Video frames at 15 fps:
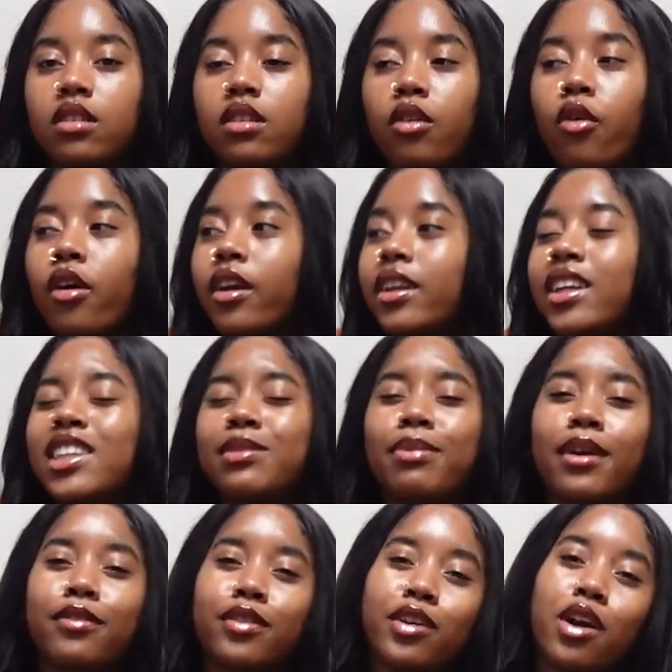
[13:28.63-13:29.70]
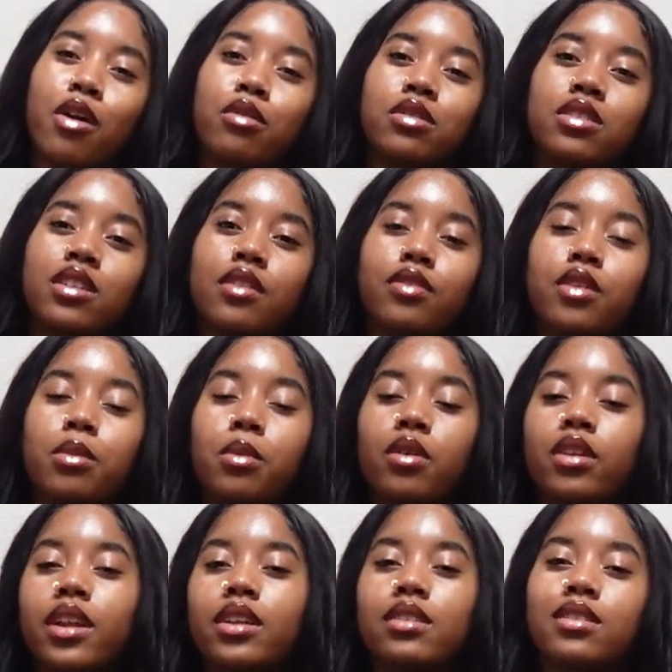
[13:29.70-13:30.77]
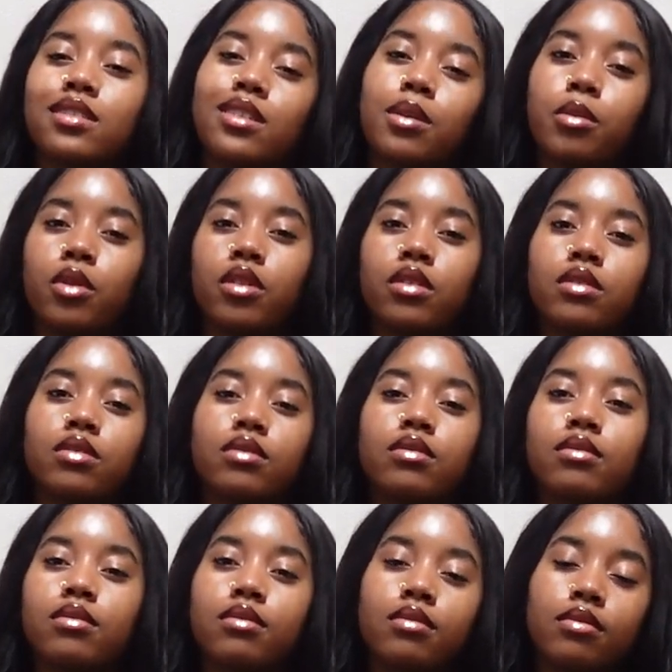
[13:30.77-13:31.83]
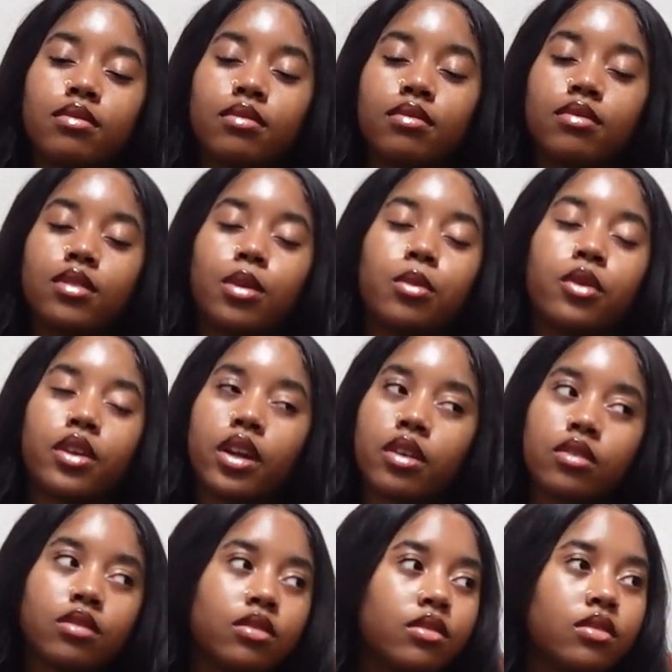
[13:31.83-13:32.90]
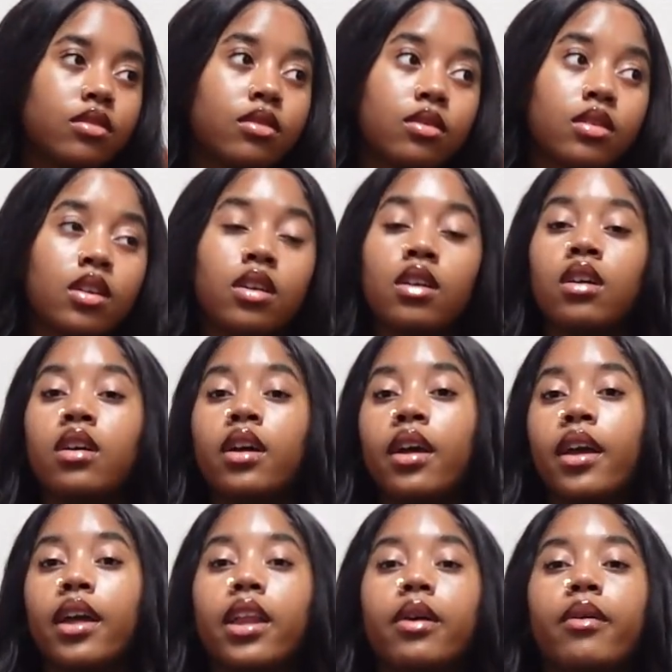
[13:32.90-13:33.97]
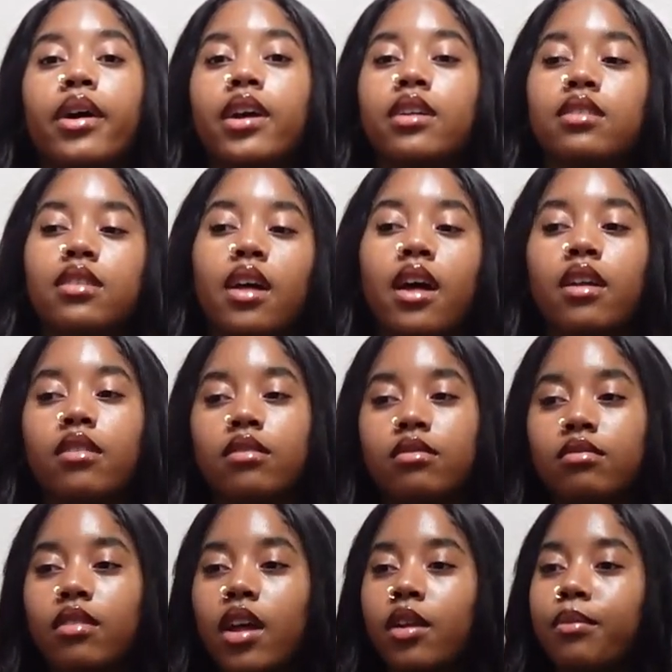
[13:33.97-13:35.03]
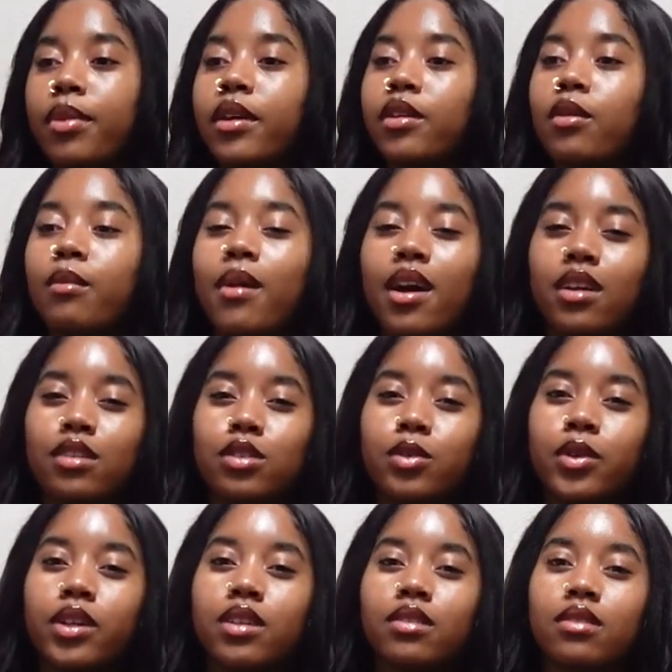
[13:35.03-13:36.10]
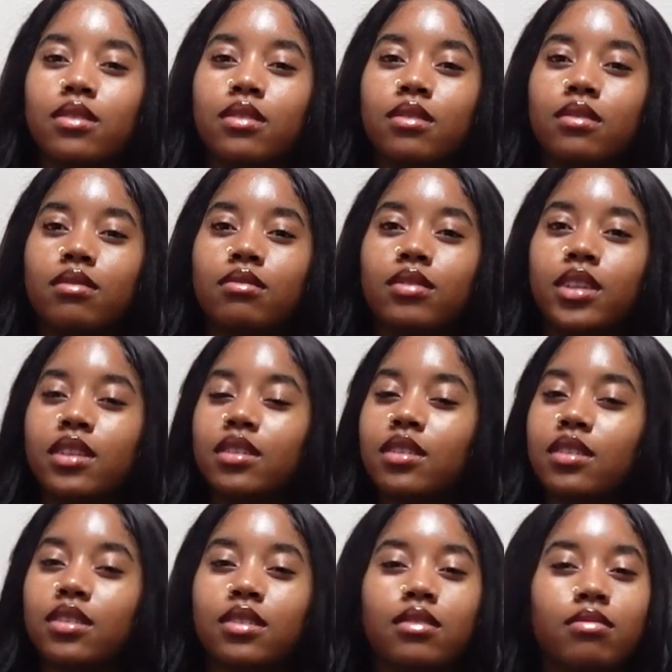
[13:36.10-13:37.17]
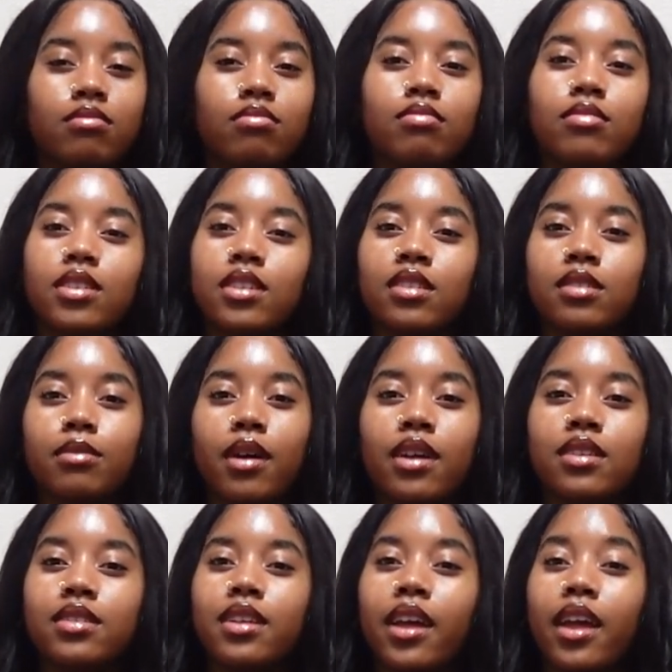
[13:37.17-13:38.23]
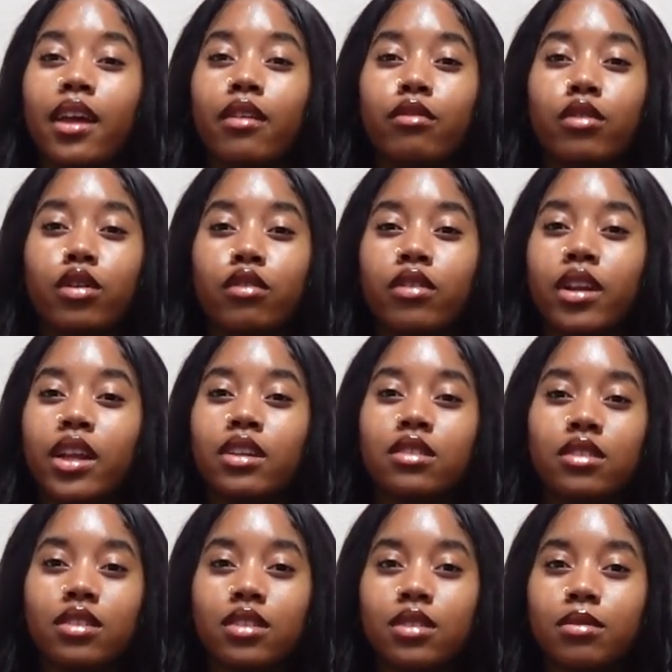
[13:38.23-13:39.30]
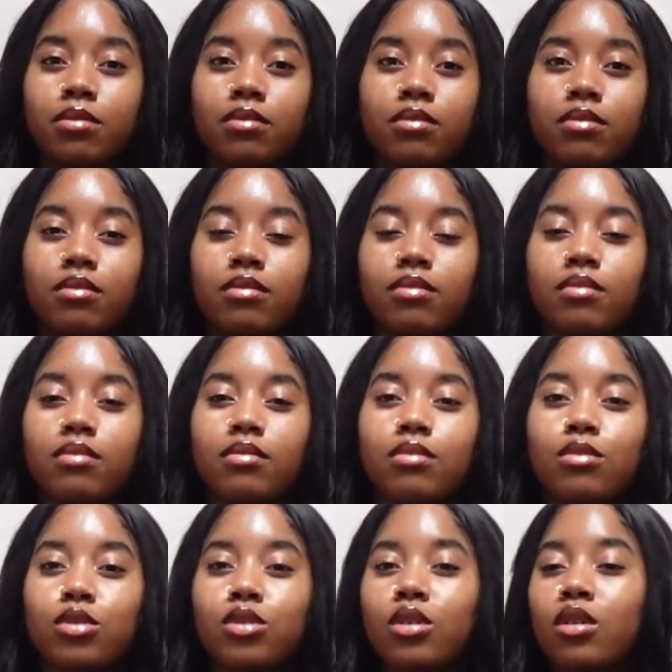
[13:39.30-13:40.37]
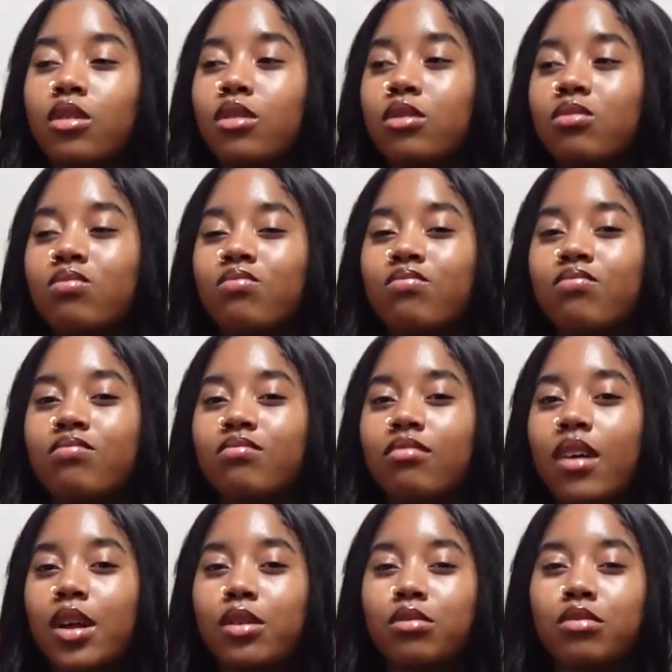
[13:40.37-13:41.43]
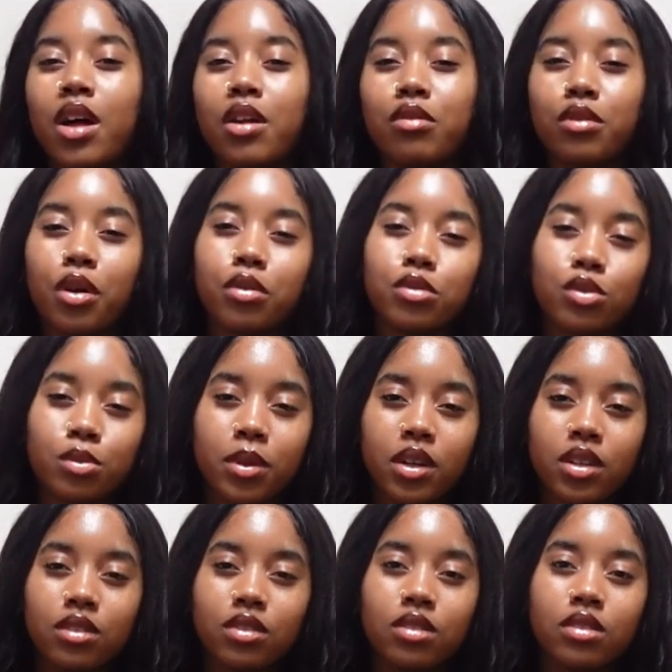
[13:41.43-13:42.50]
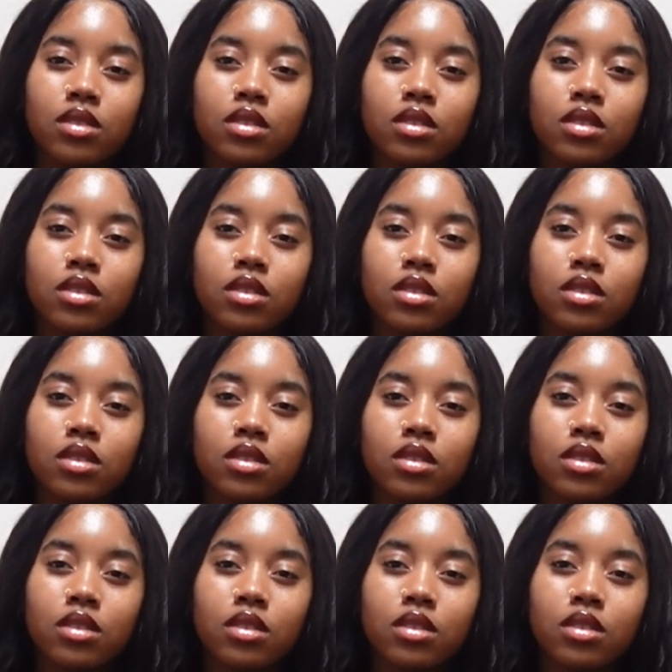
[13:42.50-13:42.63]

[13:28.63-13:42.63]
Or at least pay for your own stuff. Come on, come on now. Anyways, I don't pay no mind to it. This is my second real relationship, so I don't know too much,